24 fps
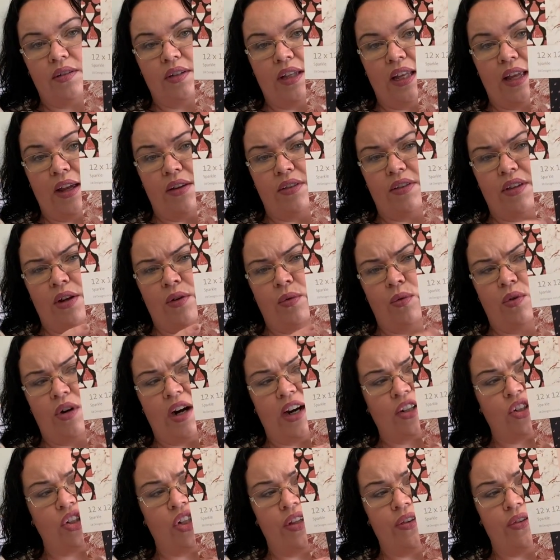They were
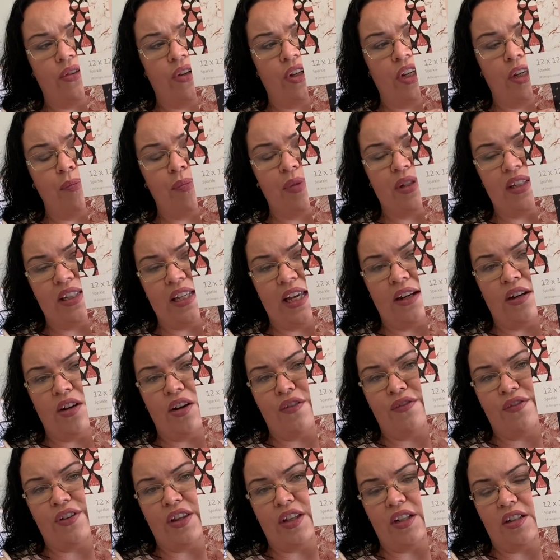actually 30%
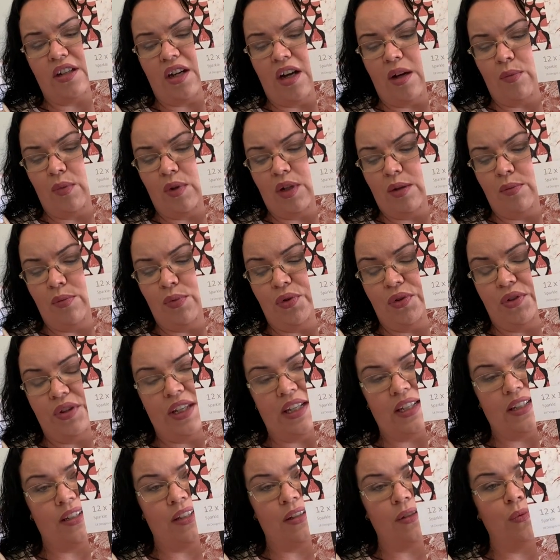off at the time when I bought
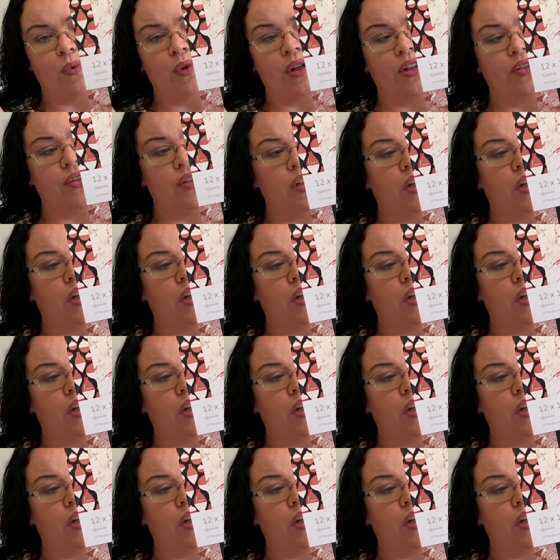this as well.